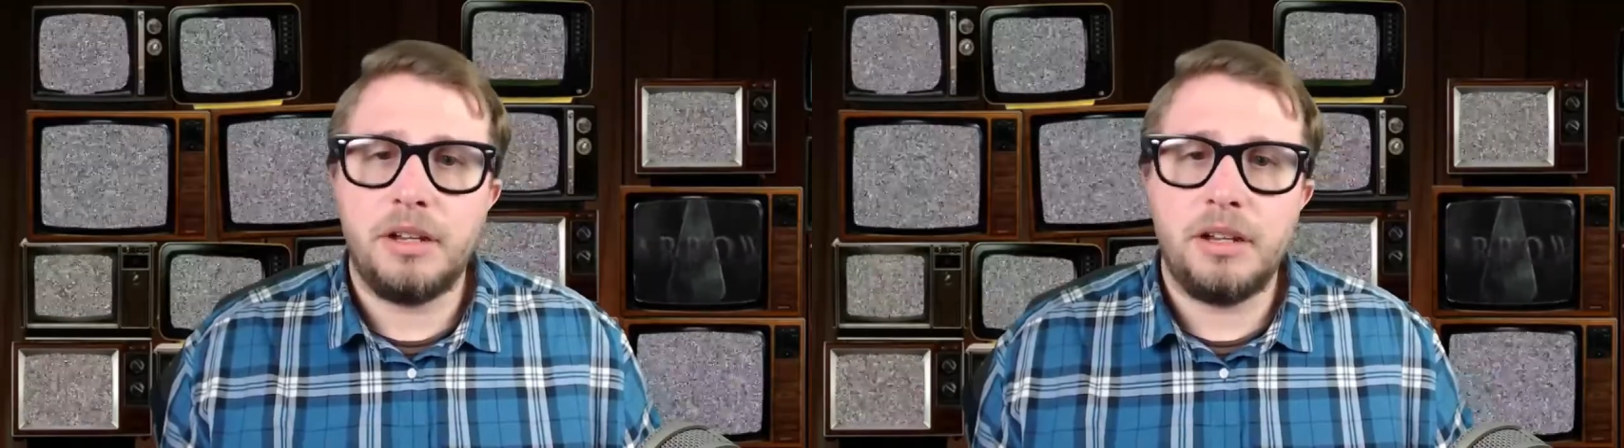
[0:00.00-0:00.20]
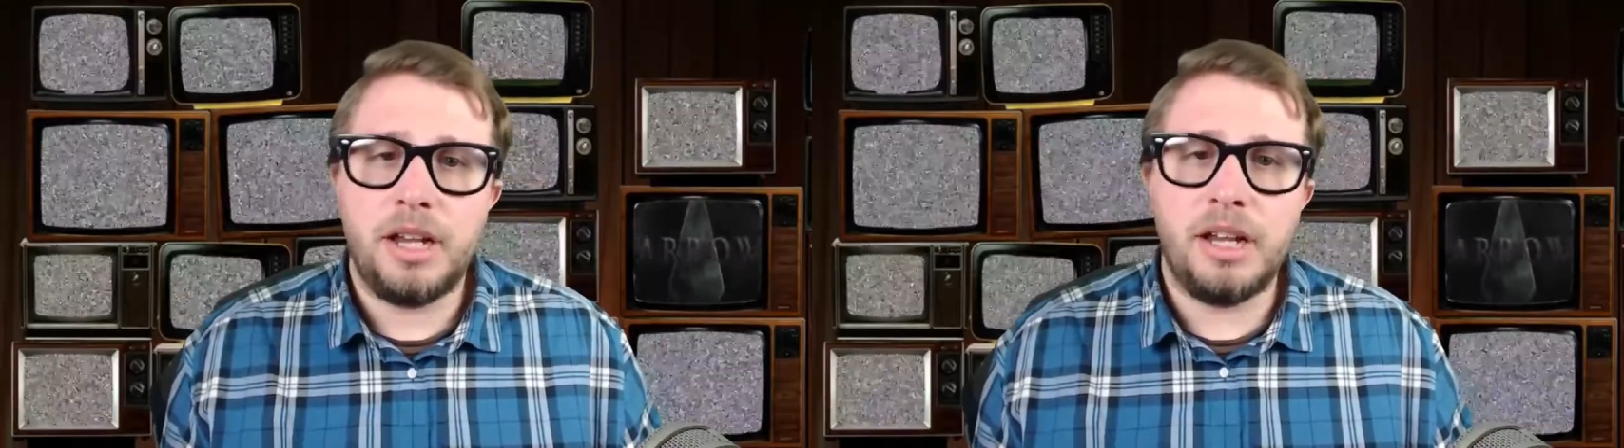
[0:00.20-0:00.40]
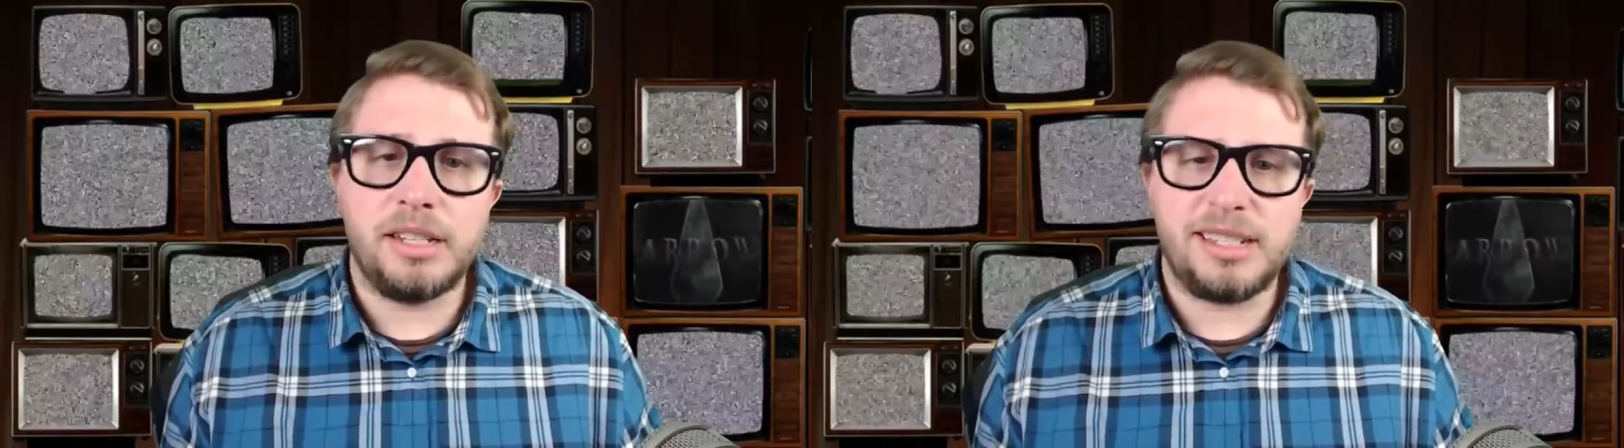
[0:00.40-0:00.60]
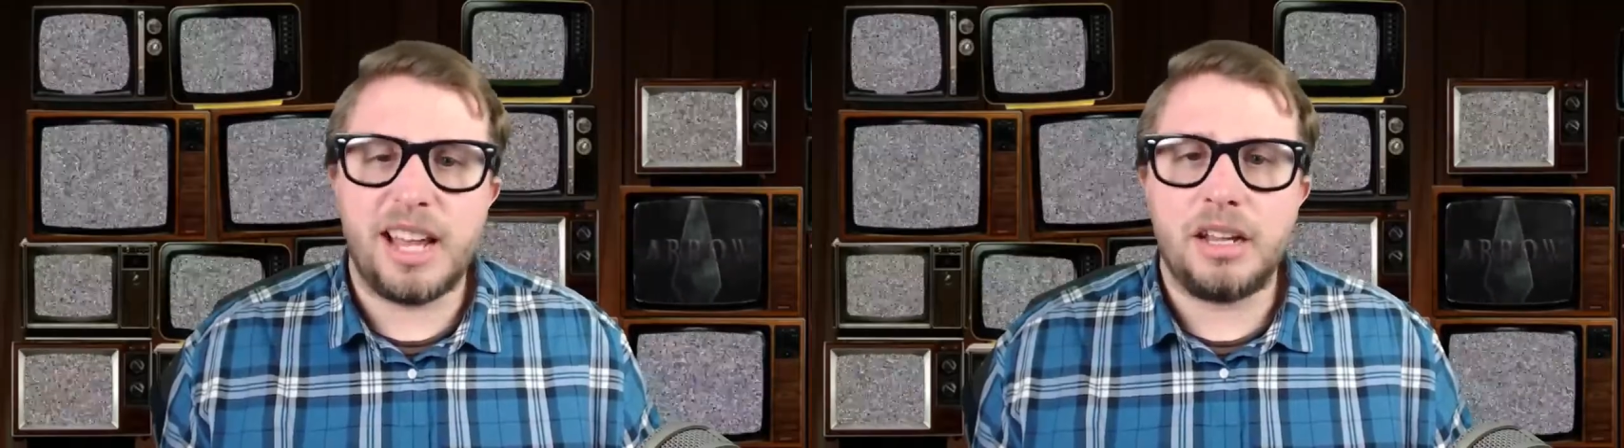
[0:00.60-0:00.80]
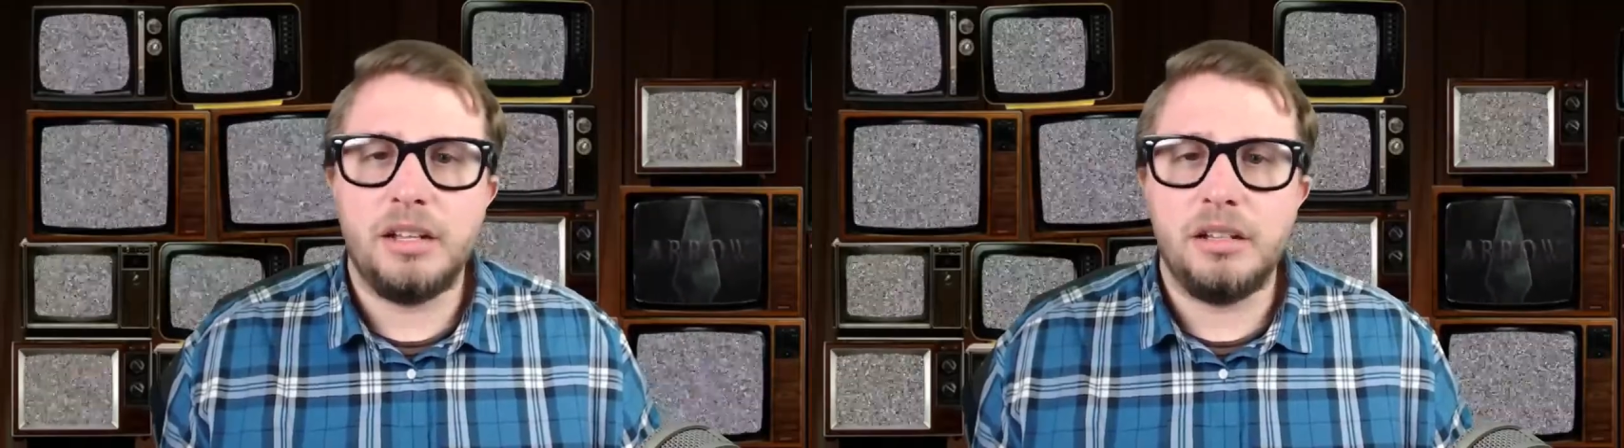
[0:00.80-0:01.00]
In a
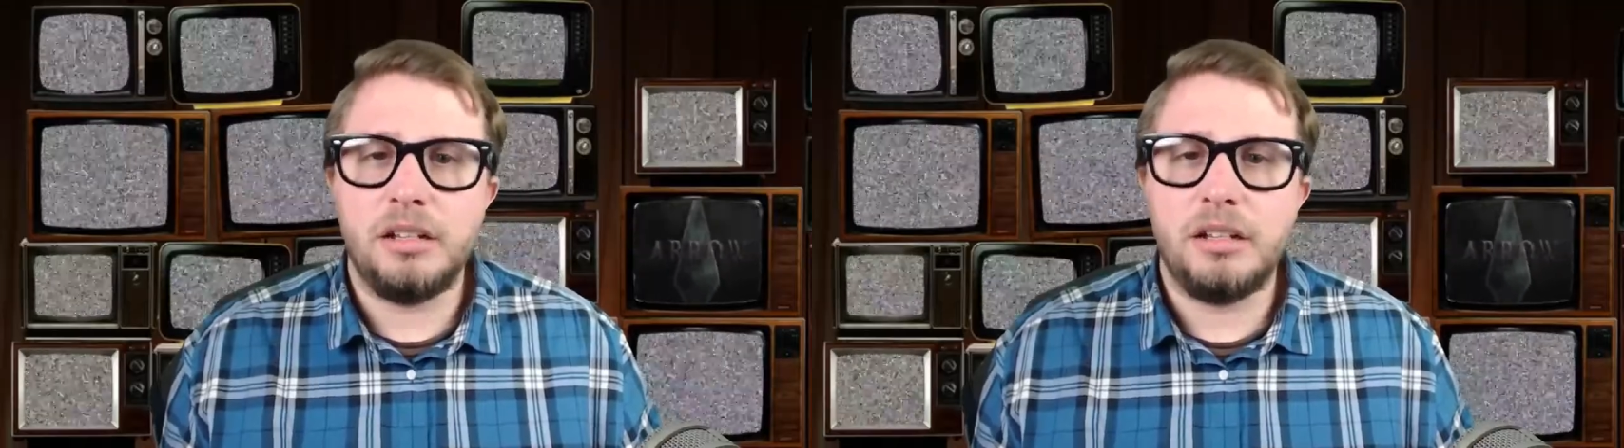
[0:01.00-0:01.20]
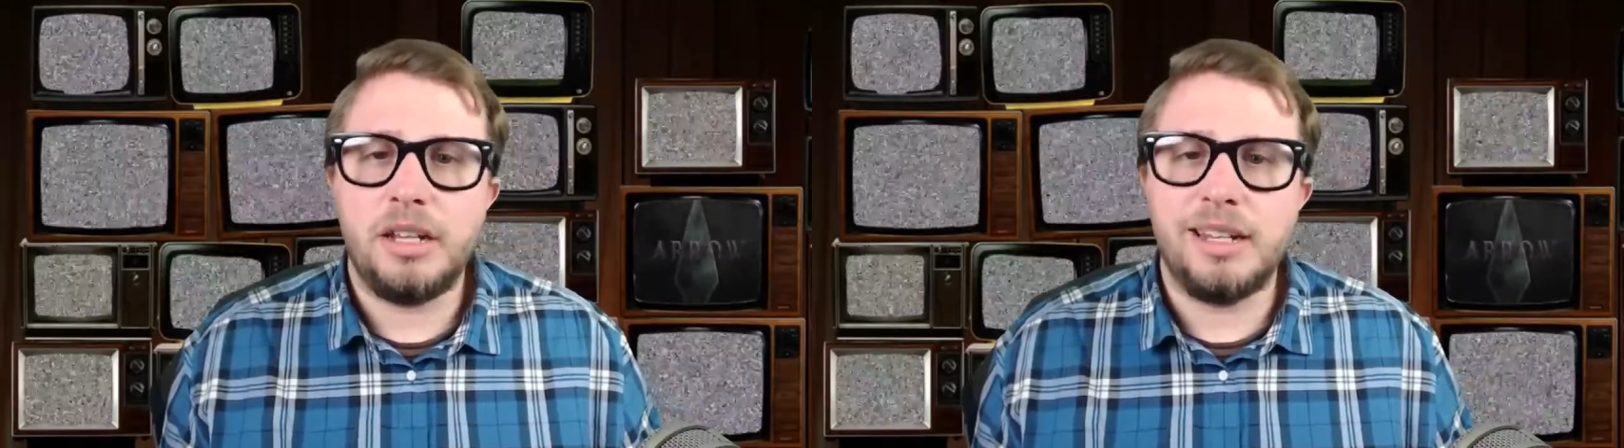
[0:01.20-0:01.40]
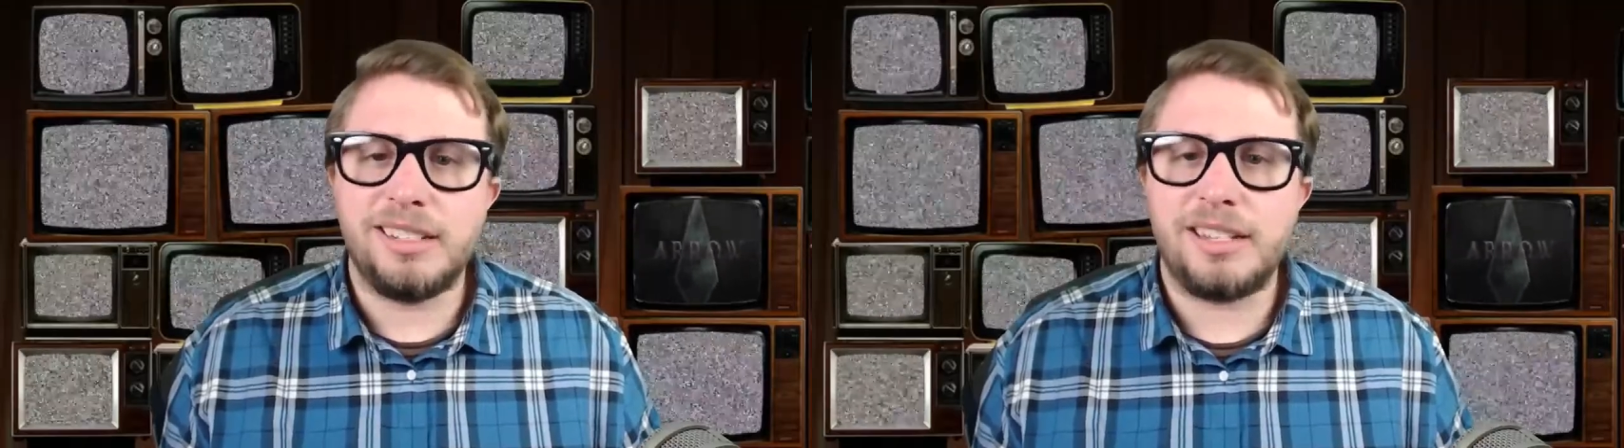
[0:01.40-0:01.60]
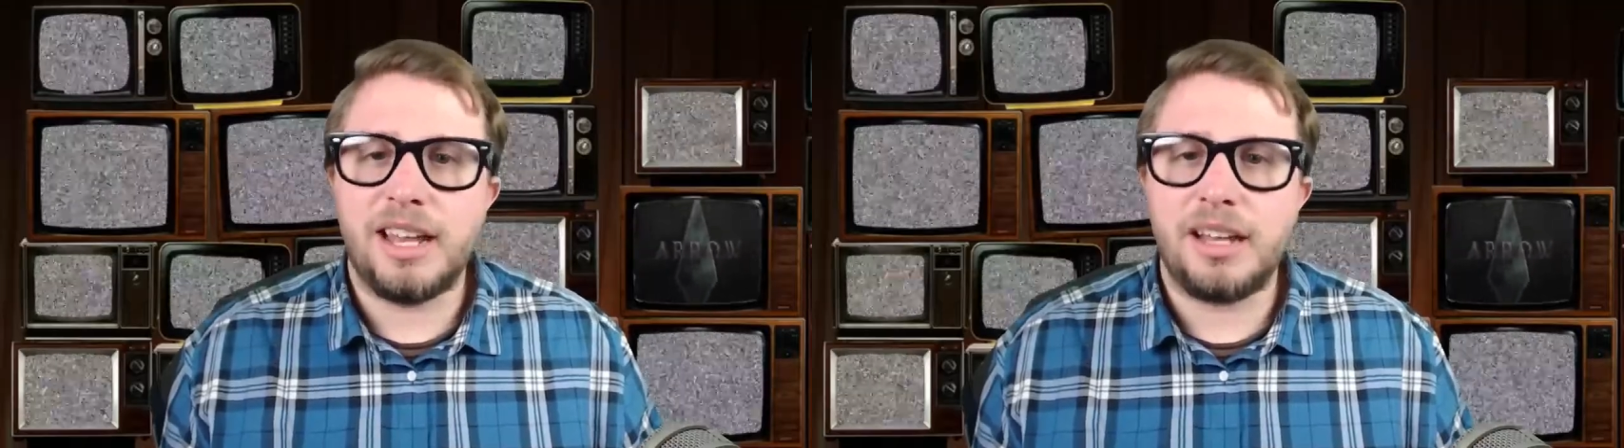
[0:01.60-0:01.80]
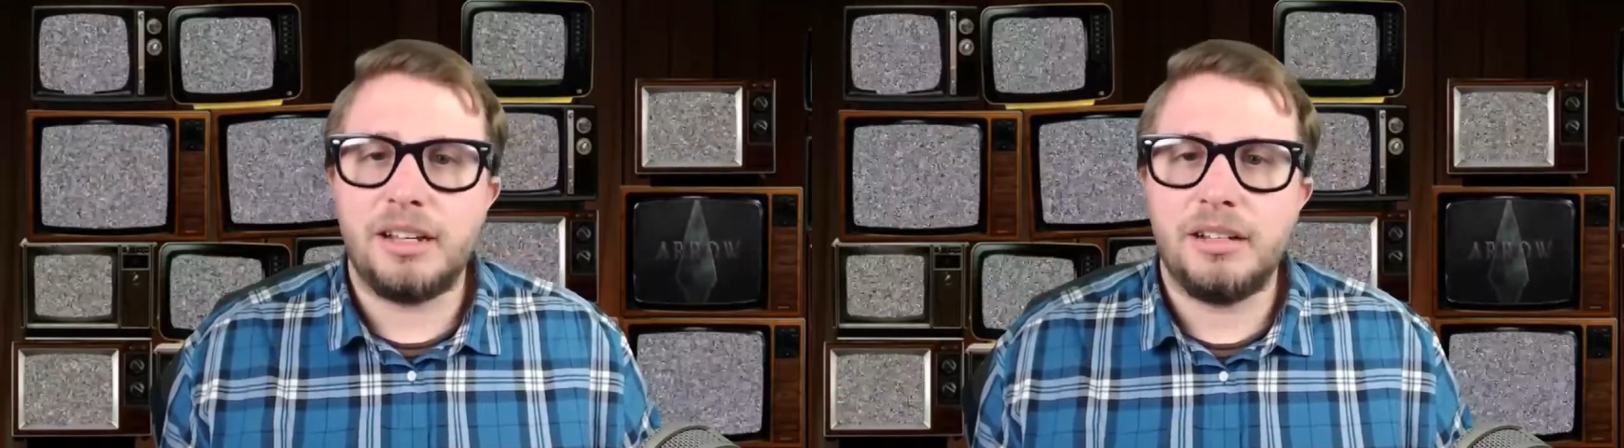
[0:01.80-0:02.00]
sec. In a
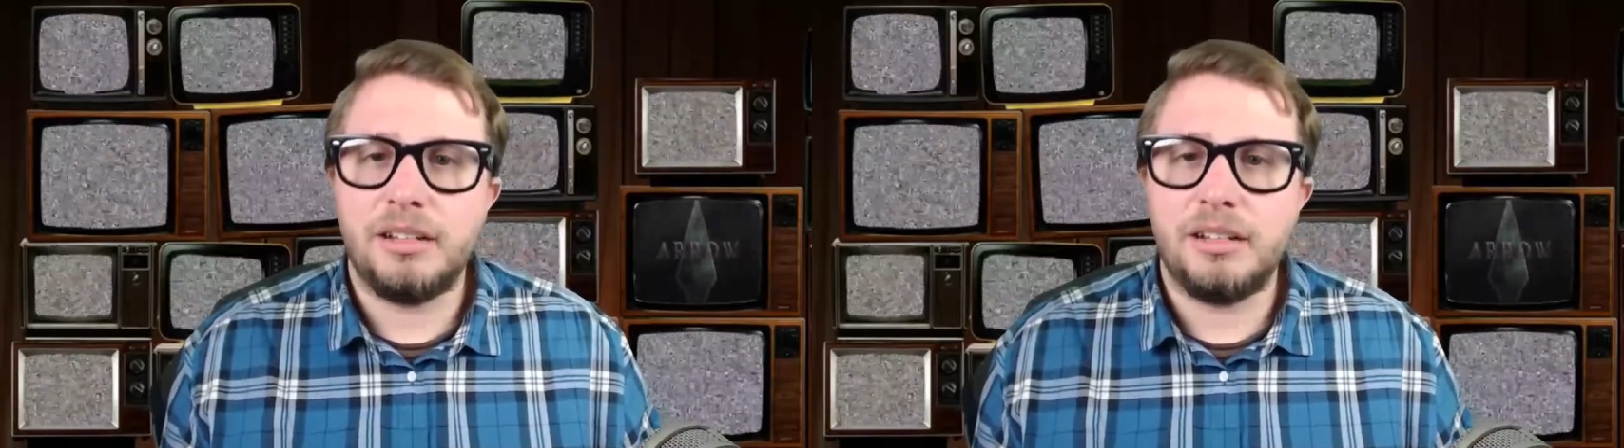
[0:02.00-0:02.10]
sec.